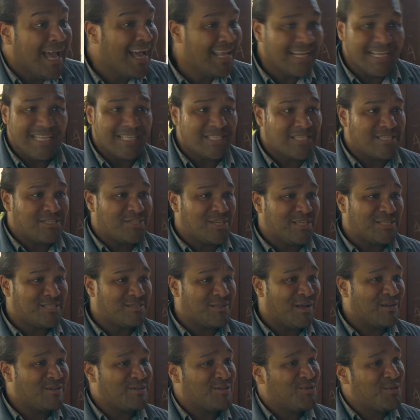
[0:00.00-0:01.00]
And it's just
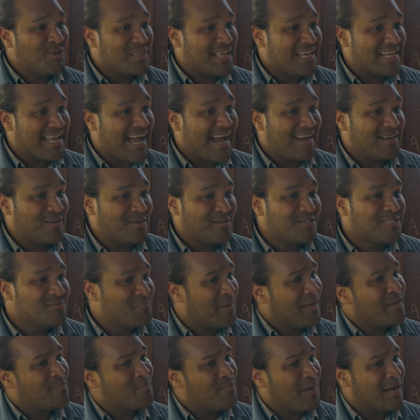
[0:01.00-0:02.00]
not true that I don't
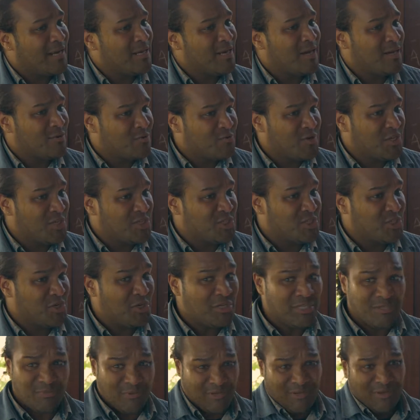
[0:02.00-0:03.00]
spend money on
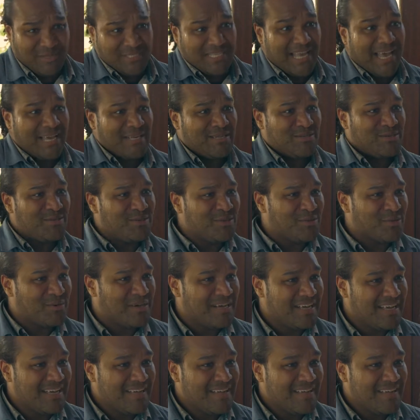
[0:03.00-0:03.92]
research, because I do.